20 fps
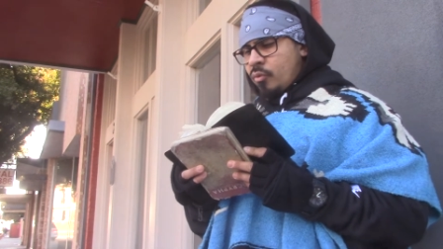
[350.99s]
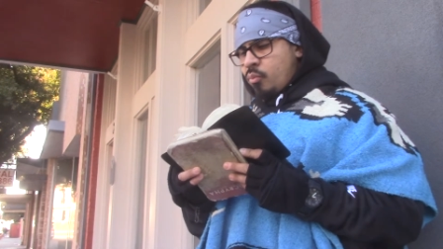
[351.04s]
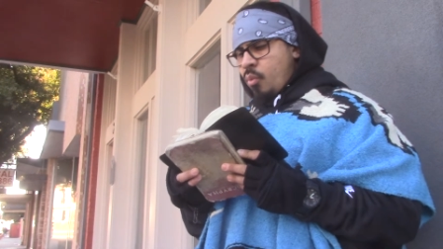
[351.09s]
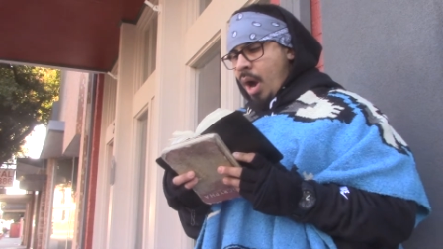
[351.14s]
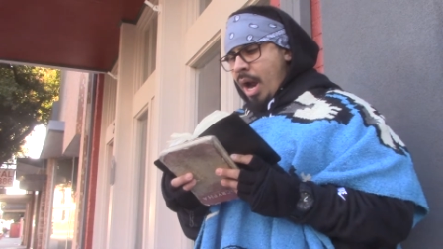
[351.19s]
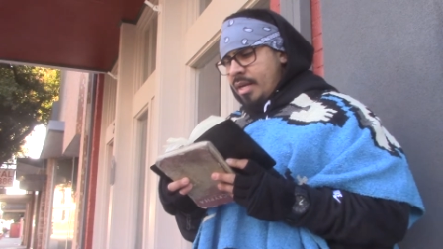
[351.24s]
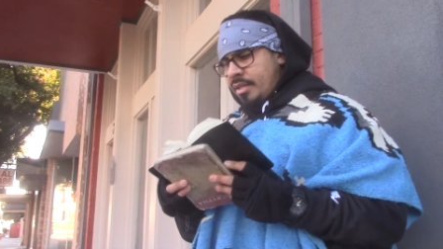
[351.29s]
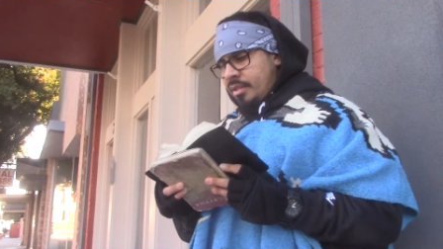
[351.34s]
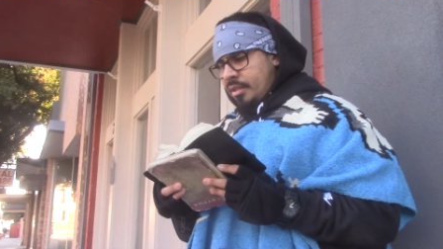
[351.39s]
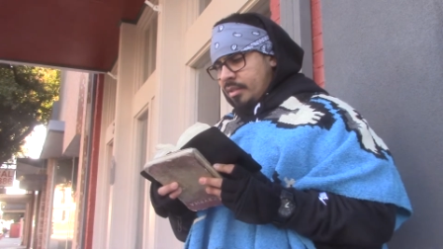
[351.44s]

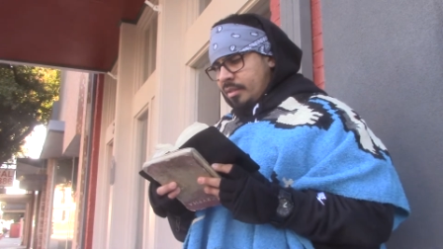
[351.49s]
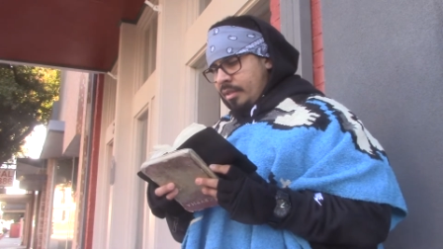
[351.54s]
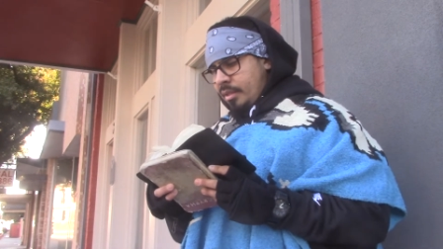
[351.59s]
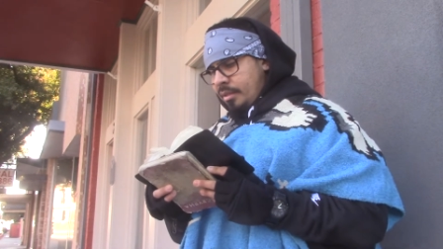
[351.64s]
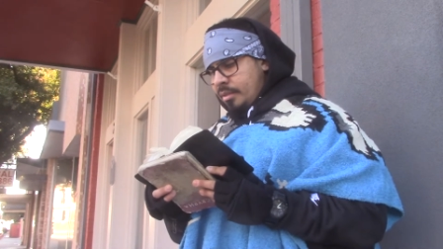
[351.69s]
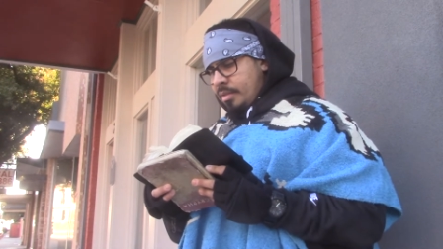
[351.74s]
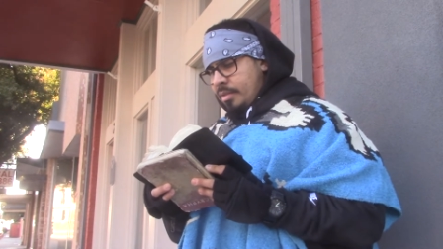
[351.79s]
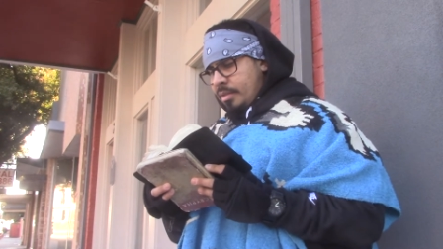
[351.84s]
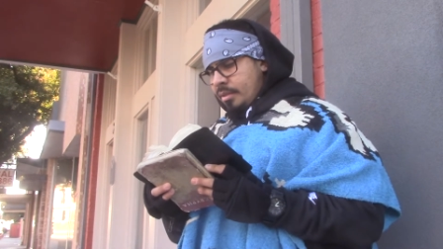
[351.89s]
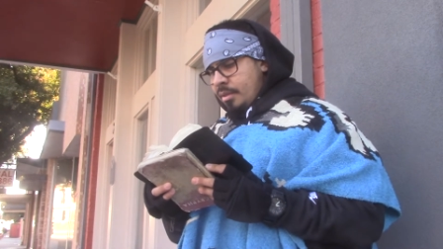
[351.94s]

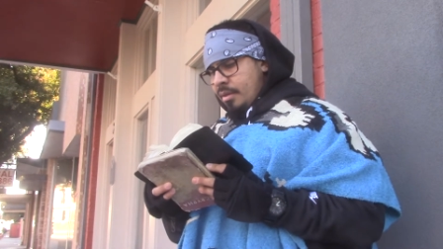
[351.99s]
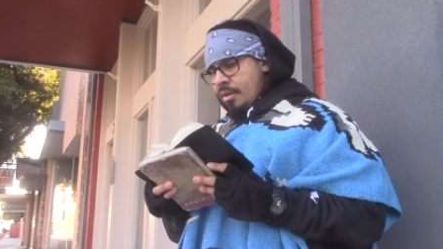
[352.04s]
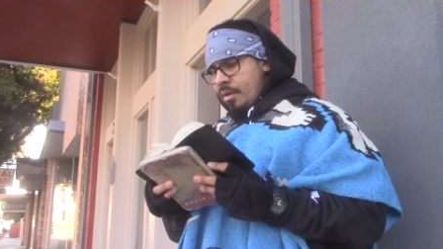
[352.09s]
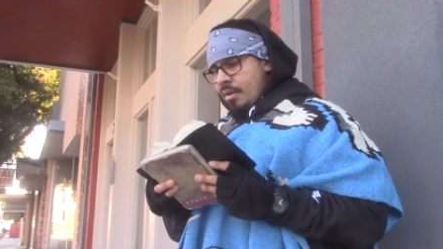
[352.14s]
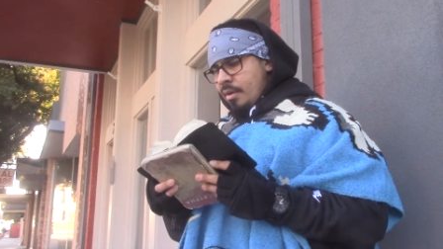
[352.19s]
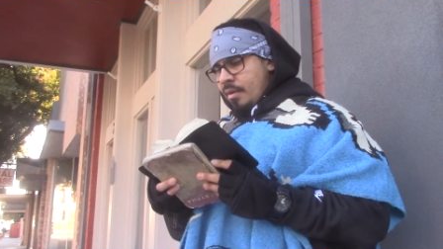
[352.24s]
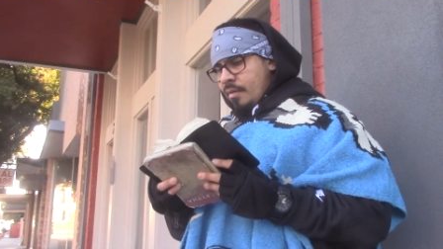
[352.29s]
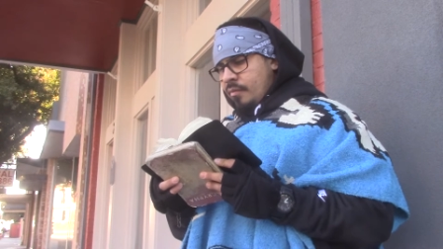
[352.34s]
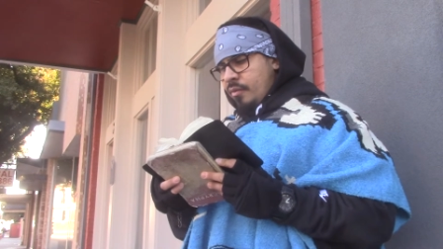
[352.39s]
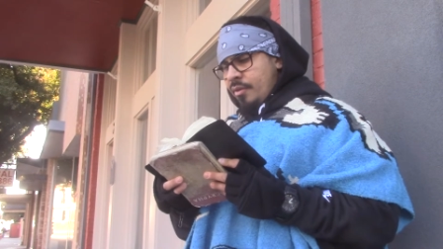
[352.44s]
righteousness,
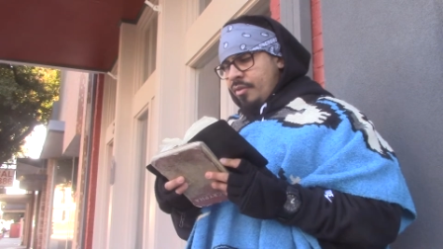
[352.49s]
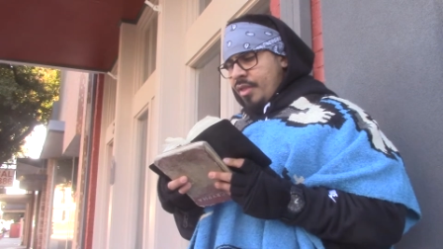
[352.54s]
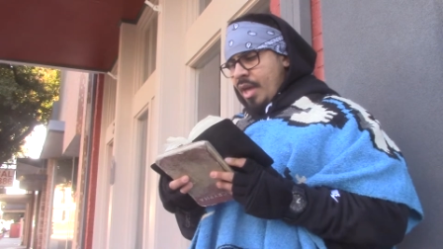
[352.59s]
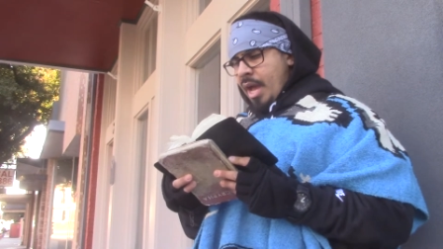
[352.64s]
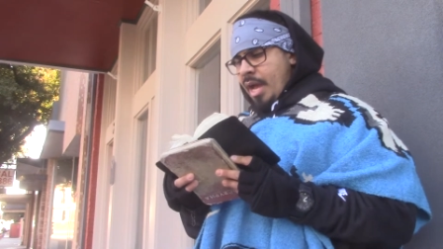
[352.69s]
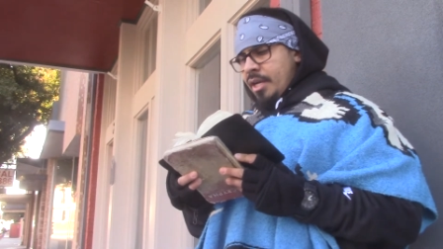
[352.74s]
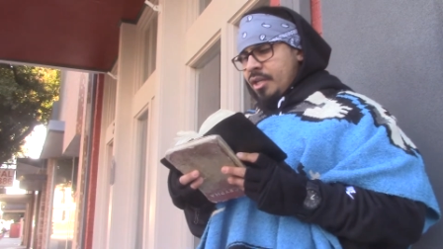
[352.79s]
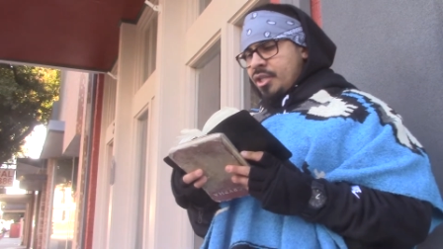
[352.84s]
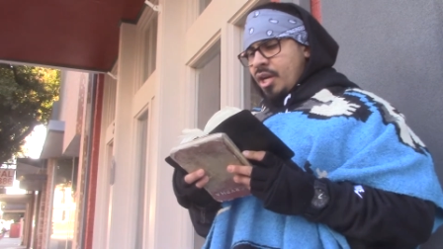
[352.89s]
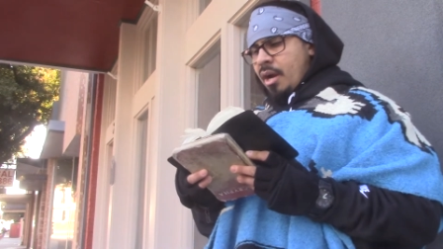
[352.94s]
for
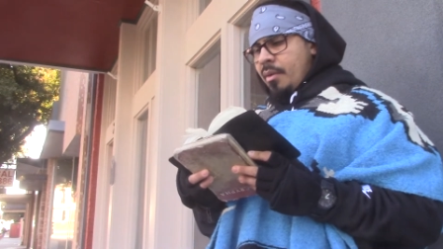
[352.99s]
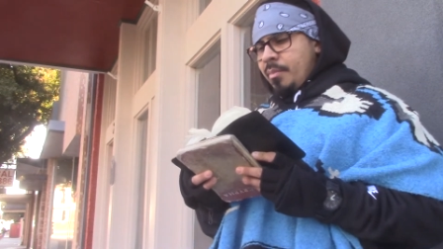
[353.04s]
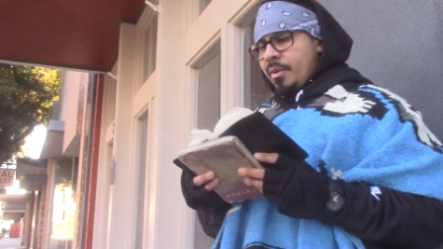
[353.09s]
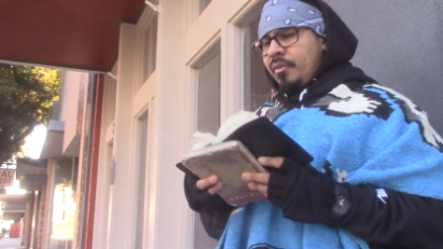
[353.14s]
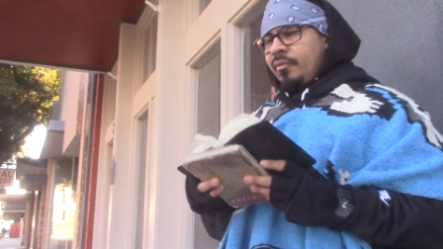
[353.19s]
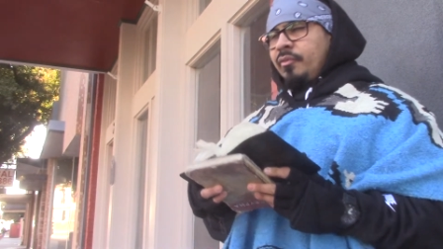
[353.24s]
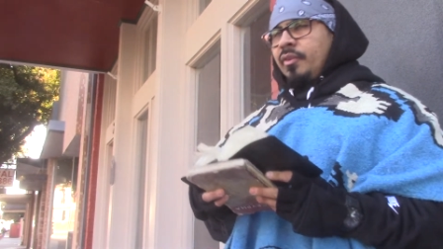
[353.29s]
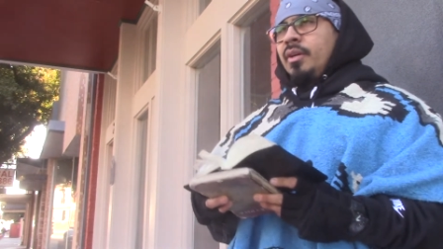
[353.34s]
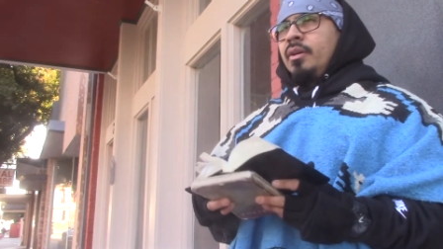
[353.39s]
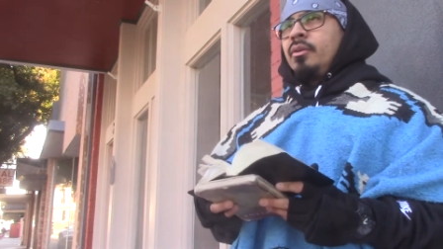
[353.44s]
they shall be
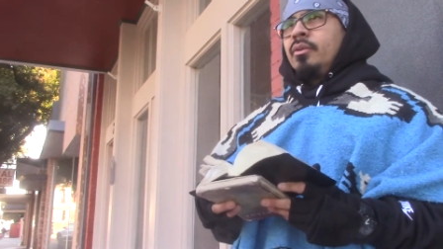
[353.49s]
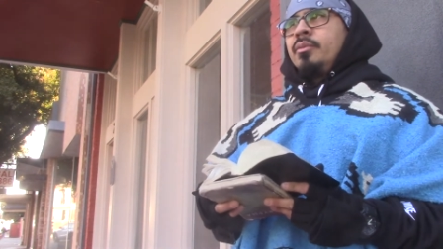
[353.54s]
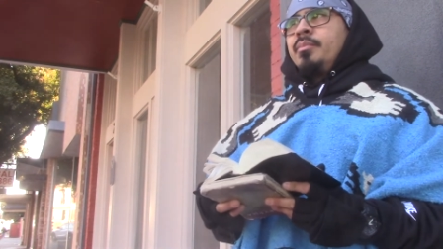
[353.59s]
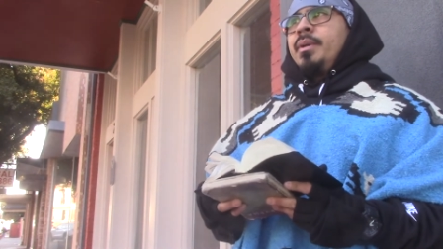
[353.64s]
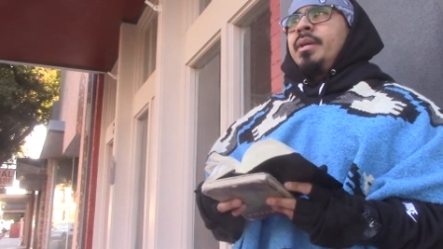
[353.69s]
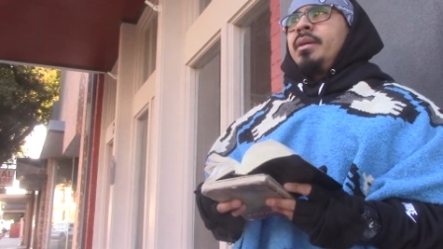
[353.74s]
filled.